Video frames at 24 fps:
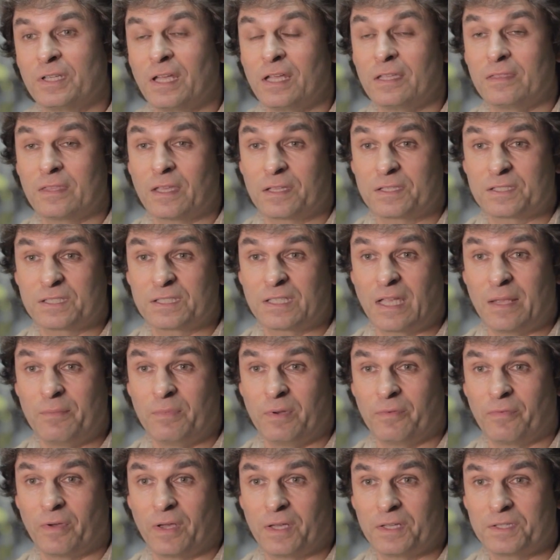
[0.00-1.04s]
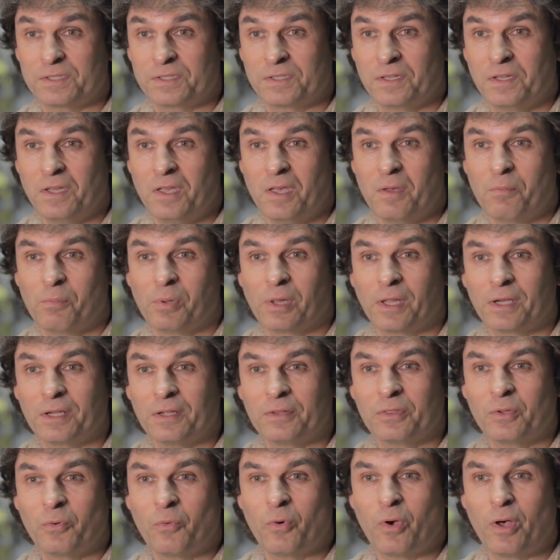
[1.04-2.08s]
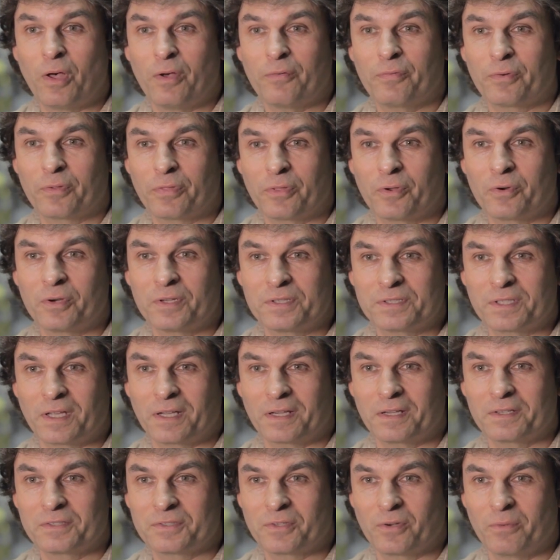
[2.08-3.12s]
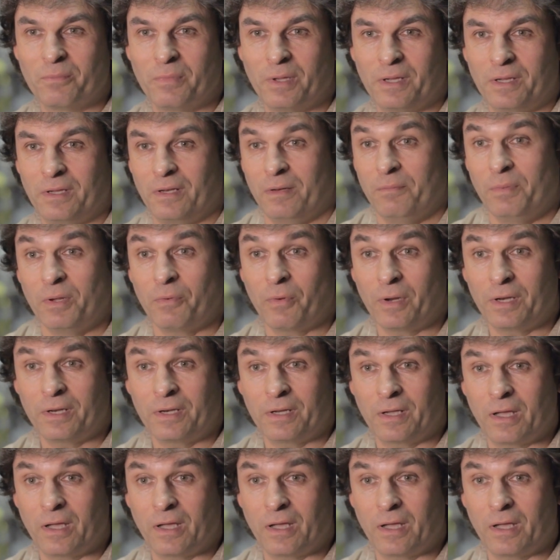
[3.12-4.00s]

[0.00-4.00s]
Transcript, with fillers: take that same device, plug it in the wall for 30 seconds or a minute, and be ready to